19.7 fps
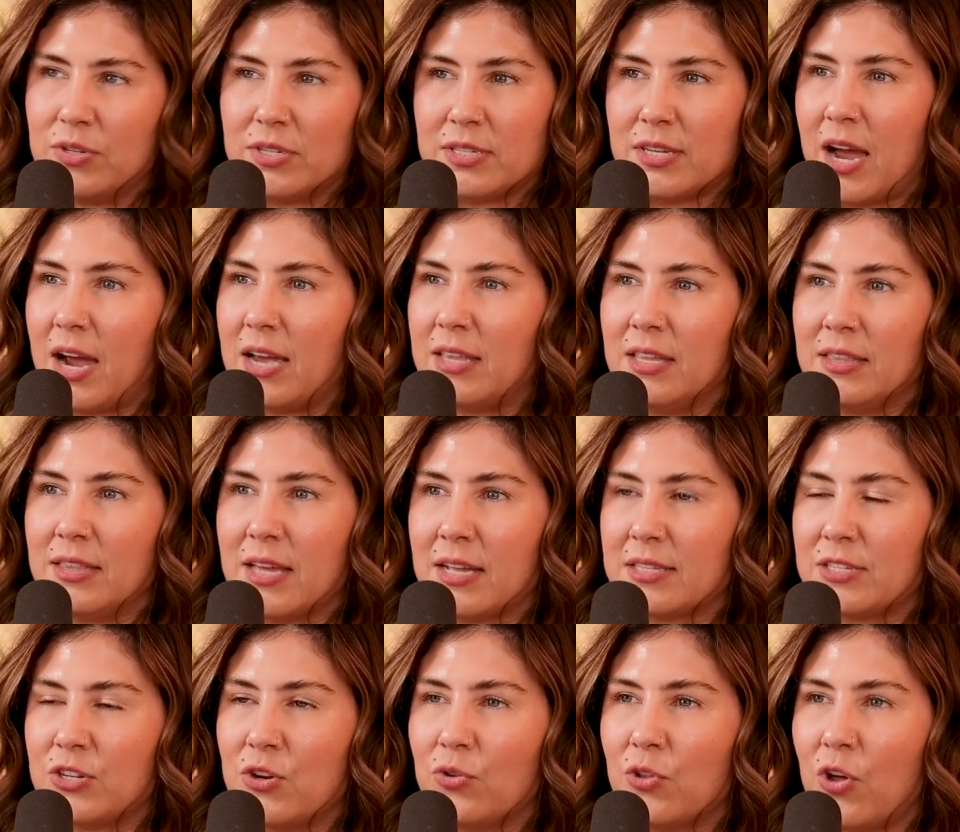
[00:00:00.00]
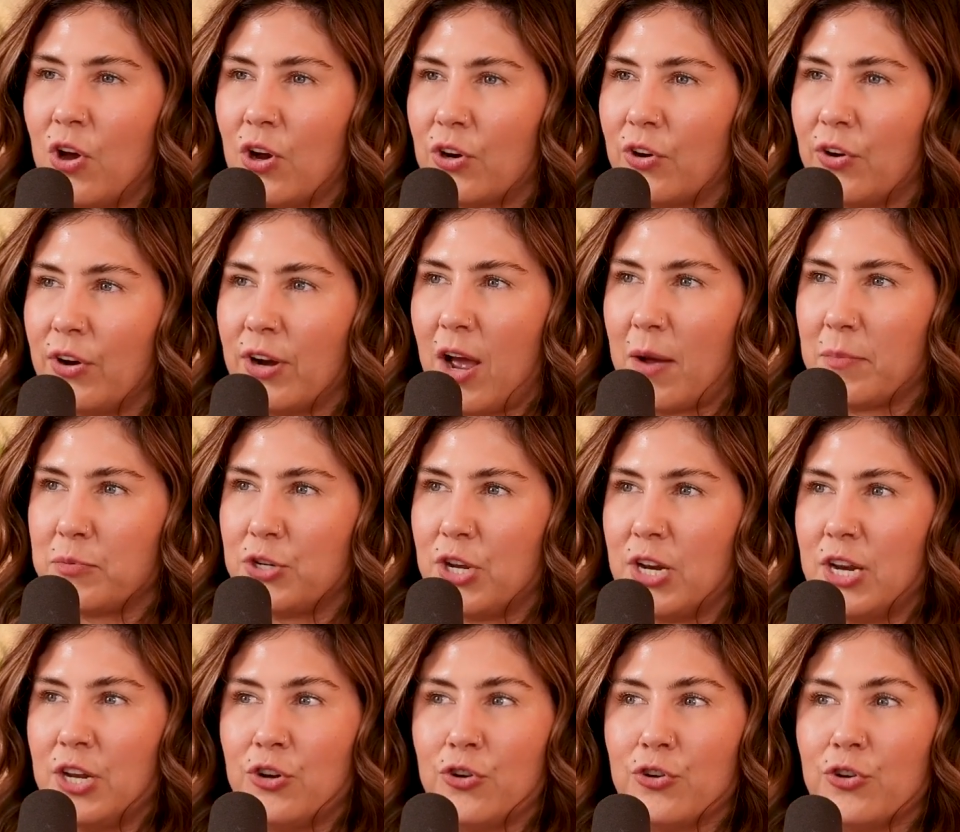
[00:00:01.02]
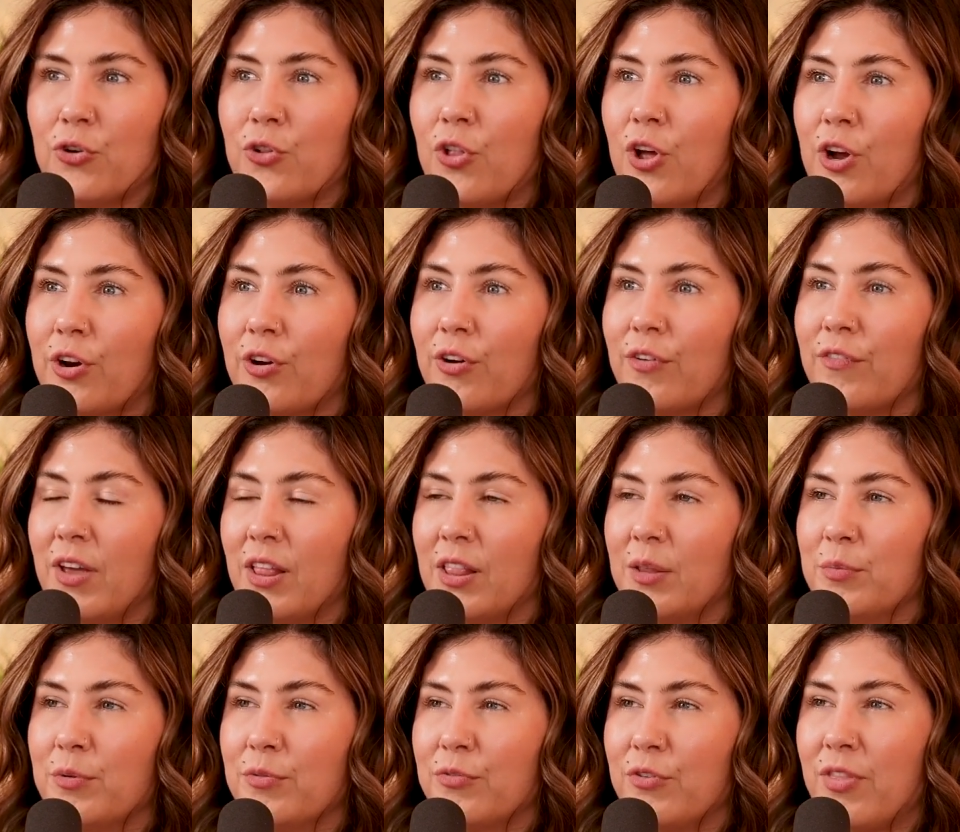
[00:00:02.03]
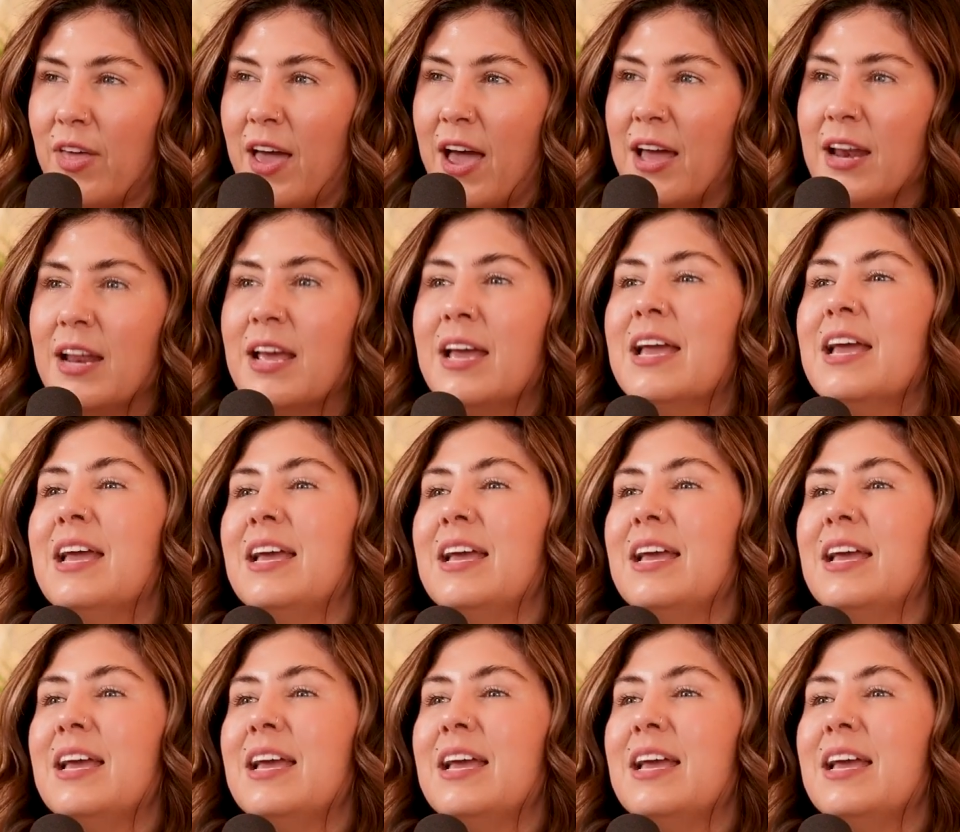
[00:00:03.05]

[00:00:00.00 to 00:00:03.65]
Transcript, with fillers: decide that that's no longer an option and you're no longer available for that,